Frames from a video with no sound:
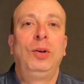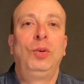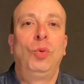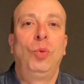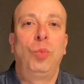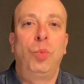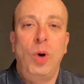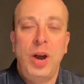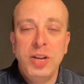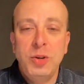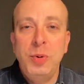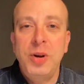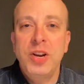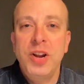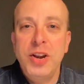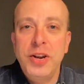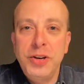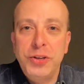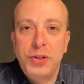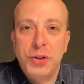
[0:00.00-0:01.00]
What we're
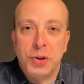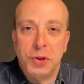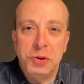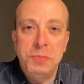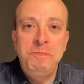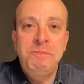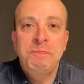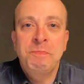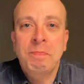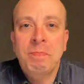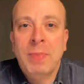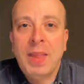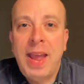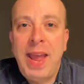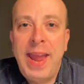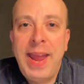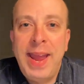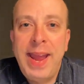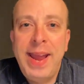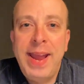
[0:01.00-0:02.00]
going to do
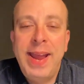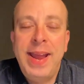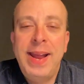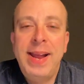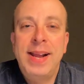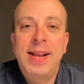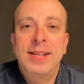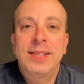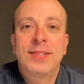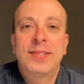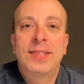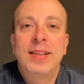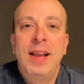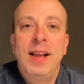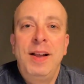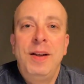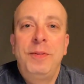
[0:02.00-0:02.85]
is